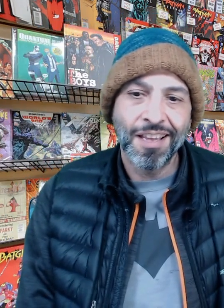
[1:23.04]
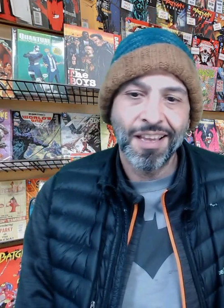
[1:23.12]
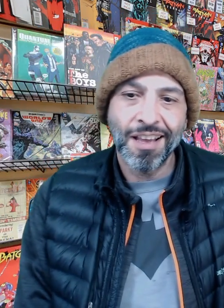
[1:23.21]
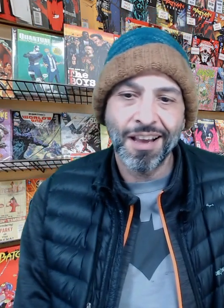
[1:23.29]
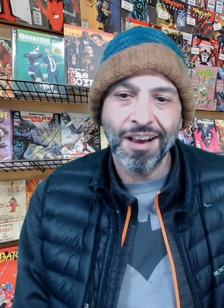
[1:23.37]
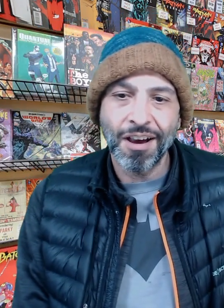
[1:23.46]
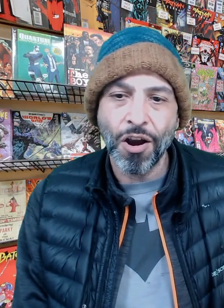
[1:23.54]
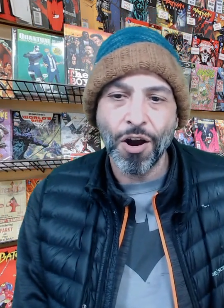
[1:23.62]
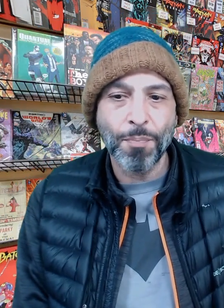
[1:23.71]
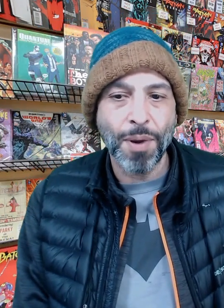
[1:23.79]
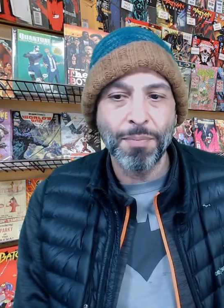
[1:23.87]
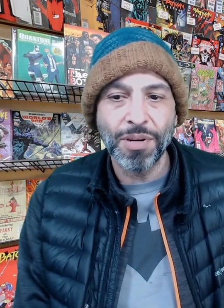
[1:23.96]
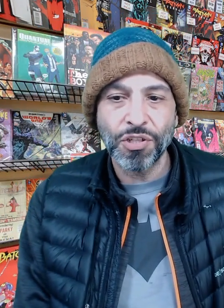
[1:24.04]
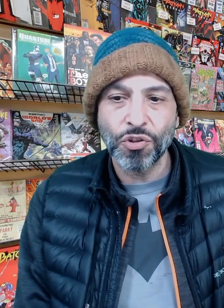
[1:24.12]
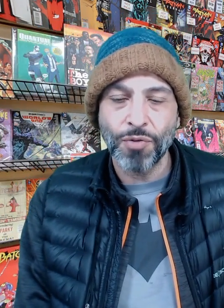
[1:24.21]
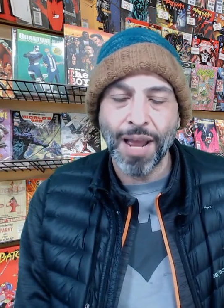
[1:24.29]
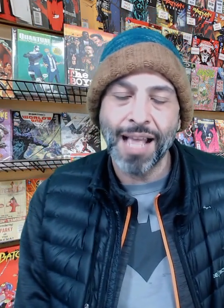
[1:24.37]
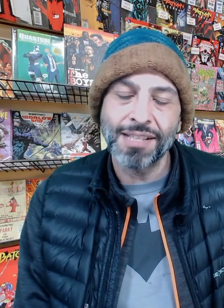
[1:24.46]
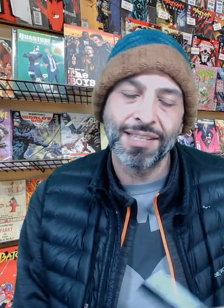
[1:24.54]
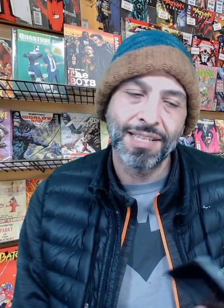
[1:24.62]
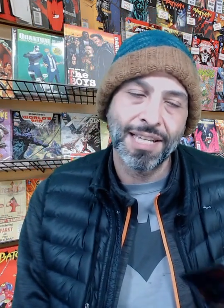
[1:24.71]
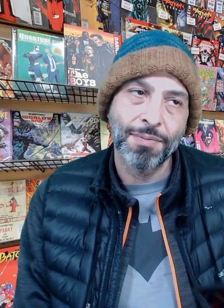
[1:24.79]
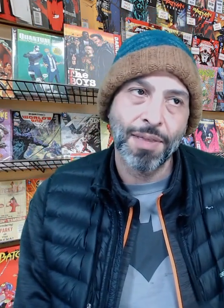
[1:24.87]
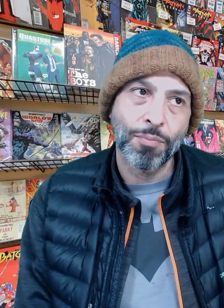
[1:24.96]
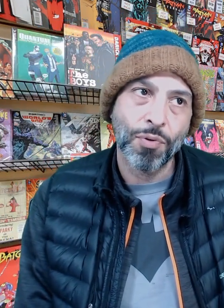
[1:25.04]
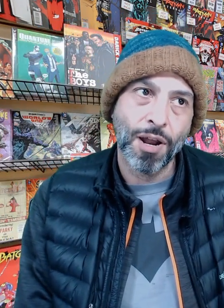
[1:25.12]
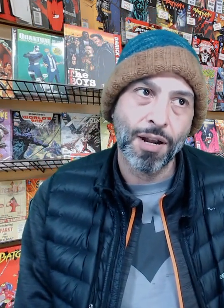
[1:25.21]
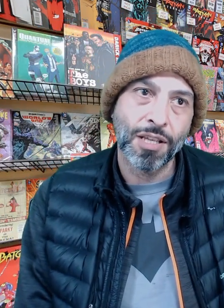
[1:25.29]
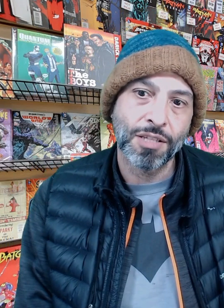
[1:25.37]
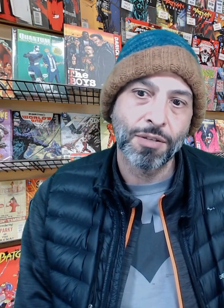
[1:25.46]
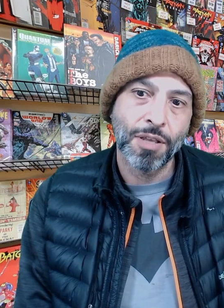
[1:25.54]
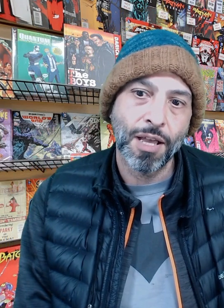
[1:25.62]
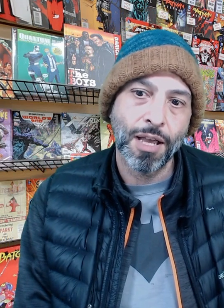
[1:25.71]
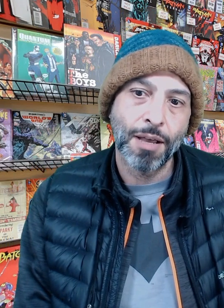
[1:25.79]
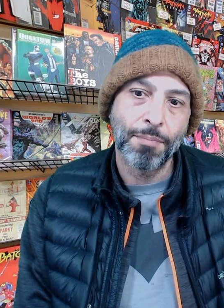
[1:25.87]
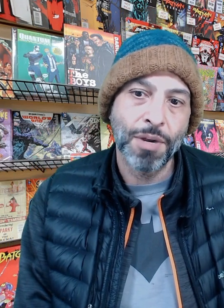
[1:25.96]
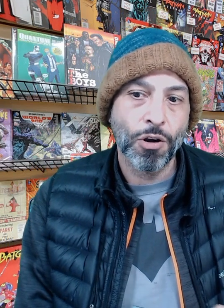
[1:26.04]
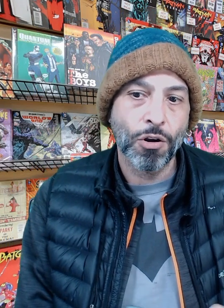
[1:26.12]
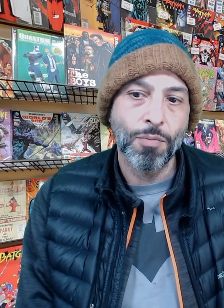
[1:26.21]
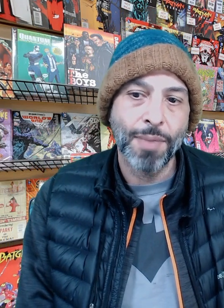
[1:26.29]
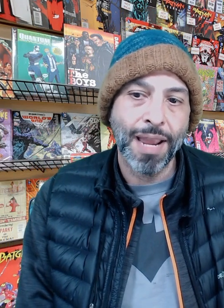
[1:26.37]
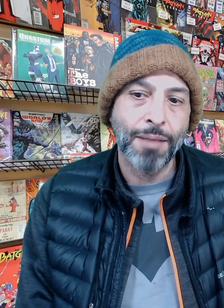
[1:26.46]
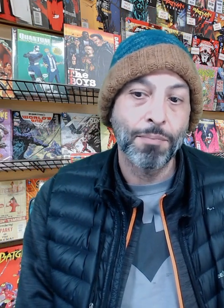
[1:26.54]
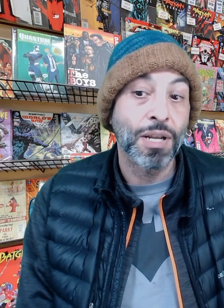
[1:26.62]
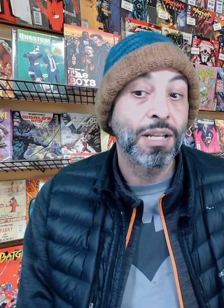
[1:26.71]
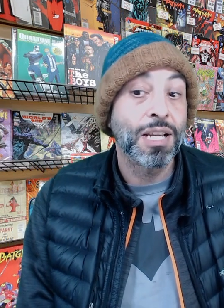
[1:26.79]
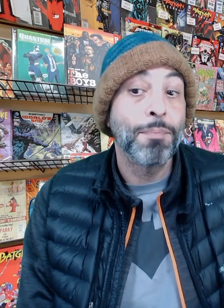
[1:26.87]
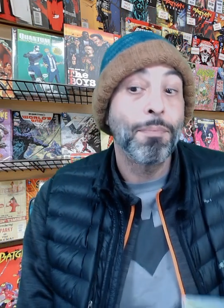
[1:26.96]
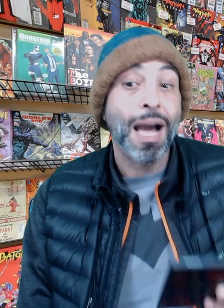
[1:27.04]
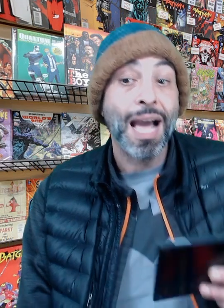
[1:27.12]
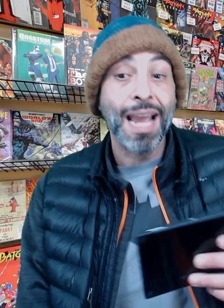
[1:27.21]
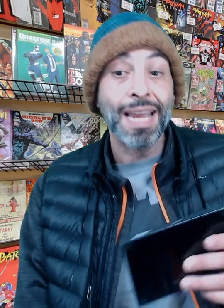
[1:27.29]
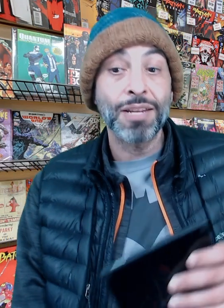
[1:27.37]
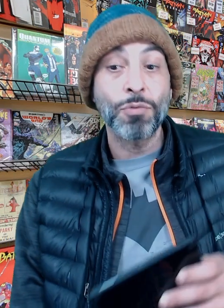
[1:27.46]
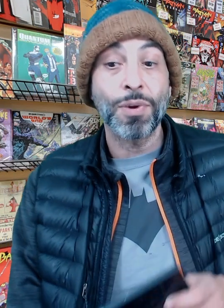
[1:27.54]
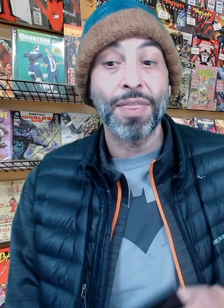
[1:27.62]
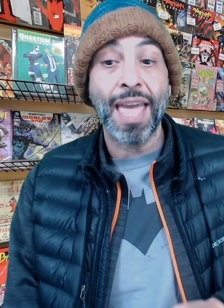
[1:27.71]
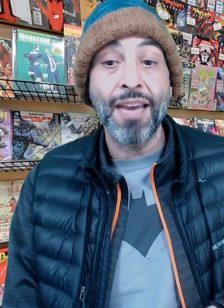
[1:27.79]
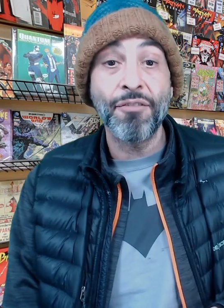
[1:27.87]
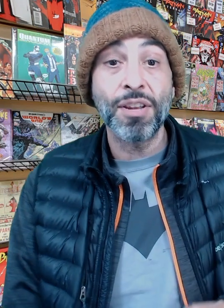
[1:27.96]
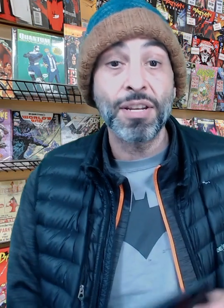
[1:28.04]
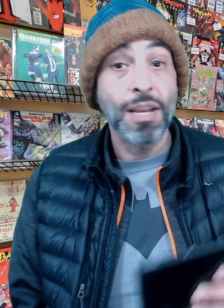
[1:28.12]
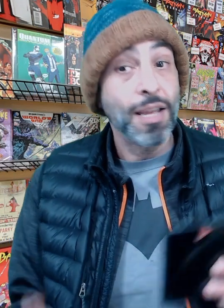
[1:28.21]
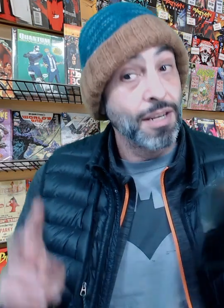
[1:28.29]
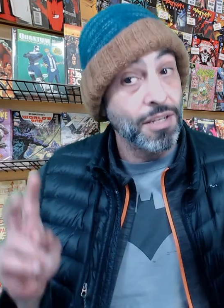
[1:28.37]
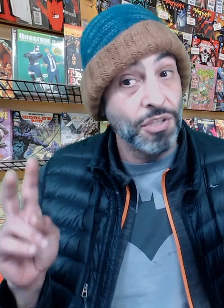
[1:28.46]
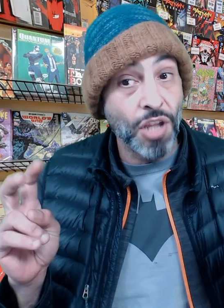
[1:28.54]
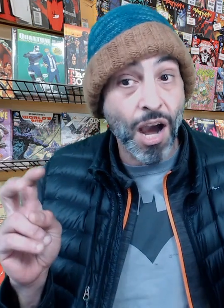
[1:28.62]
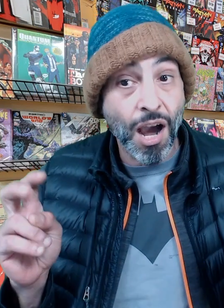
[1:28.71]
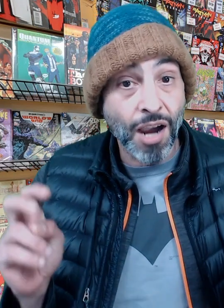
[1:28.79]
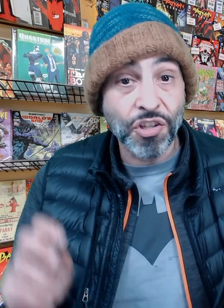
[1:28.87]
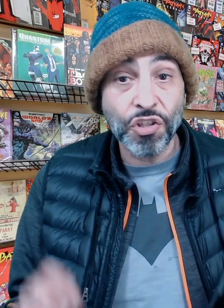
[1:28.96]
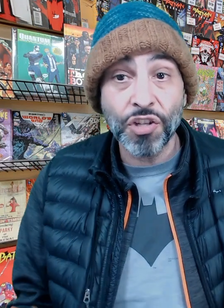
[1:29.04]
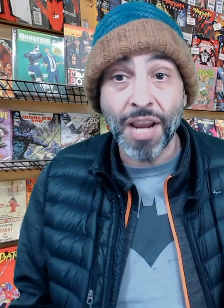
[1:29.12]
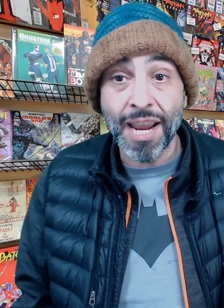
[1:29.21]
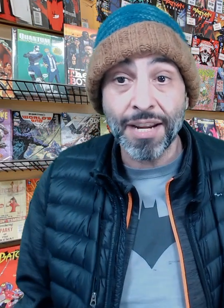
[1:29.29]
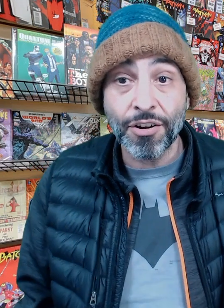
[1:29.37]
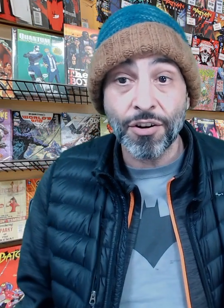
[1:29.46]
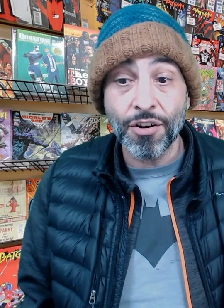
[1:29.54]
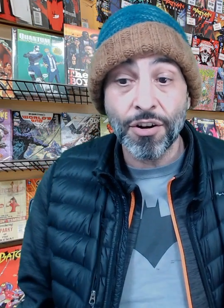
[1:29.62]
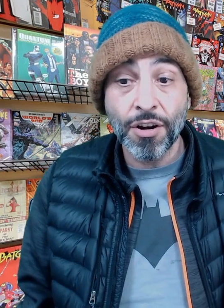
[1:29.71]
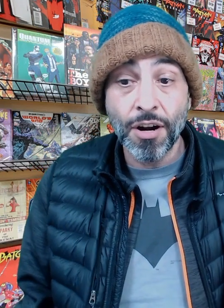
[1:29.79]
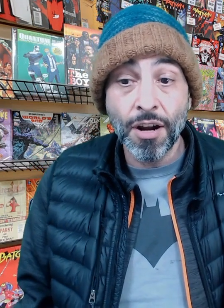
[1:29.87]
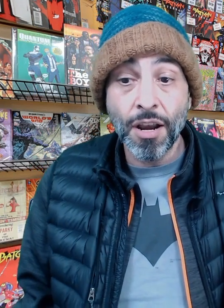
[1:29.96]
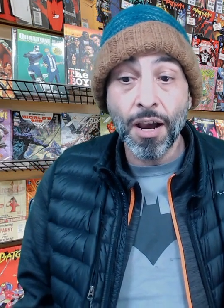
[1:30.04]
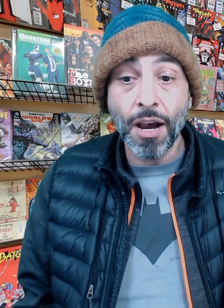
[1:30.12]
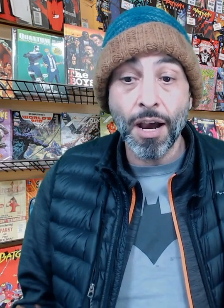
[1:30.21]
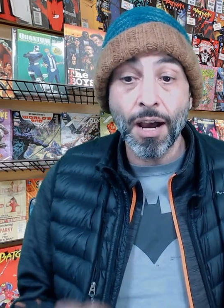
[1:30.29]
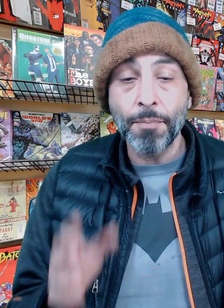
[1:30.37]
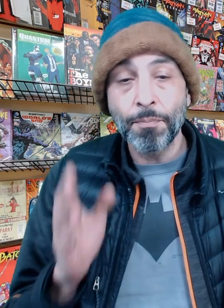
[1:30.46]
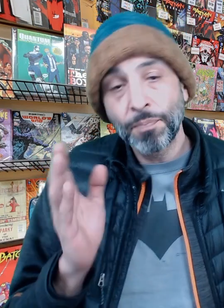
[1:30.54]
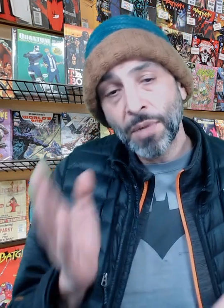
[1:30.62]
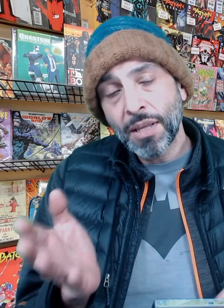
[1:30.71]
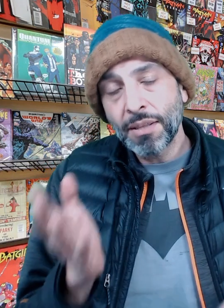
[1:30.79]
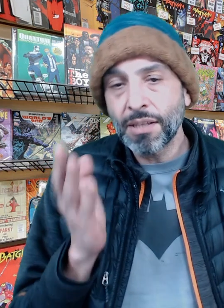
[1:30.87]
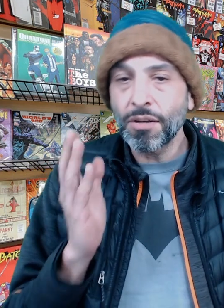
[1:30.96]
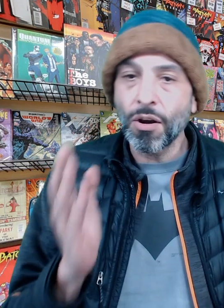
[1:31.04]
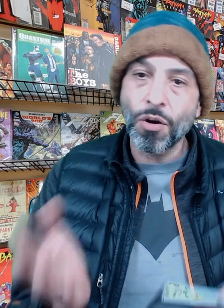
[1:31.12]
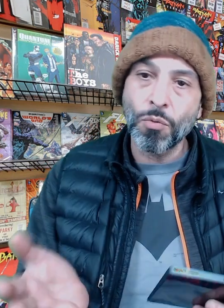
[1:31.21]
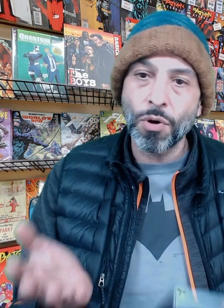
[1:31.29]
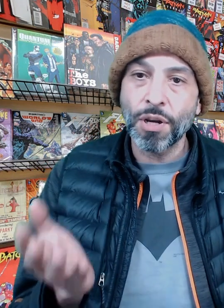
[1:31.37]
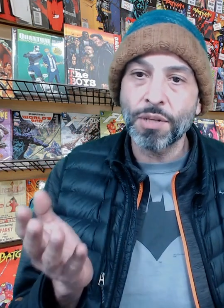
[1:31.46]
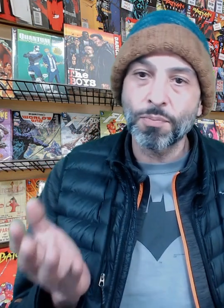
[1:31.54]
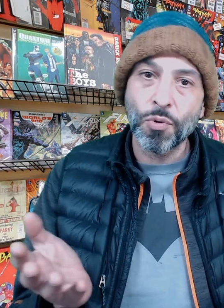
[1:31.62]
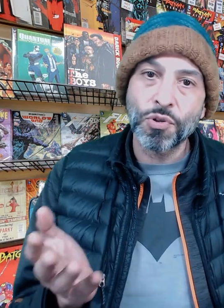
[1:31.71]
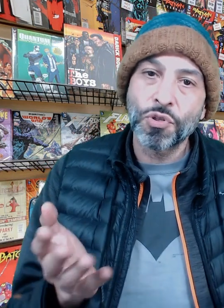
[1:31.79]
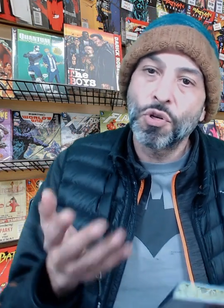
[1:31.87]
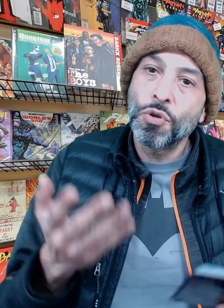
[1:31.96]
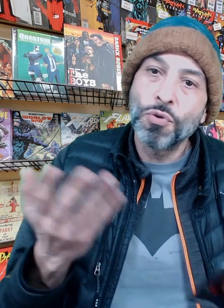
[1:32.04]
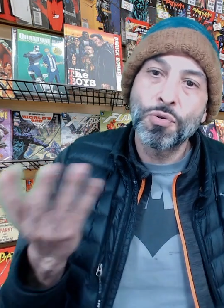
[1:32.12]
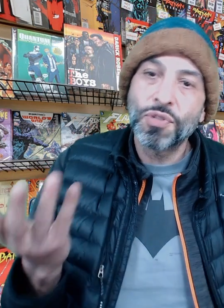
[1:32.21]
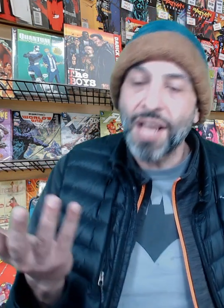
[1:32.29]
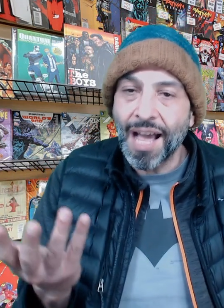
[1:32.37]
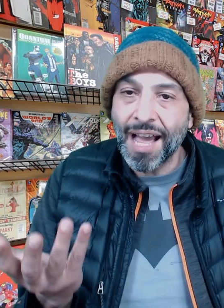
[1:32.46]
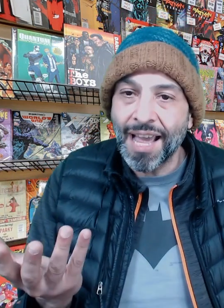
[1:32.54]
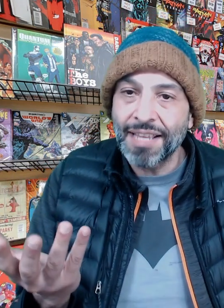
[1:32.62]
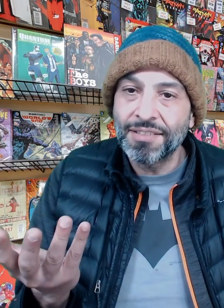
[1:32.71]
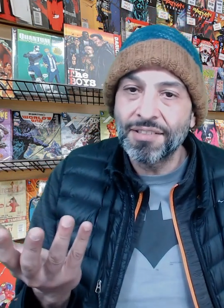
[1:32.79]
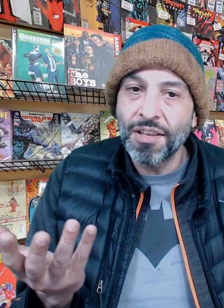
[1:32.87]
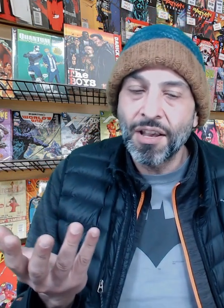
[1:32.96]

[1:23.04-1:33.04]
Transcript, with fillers: uh, art by Mitch Gerads, the team that brought us uh, Miracle Man, but combined with Evan Doc Shaner. Um, this artwork explores two sides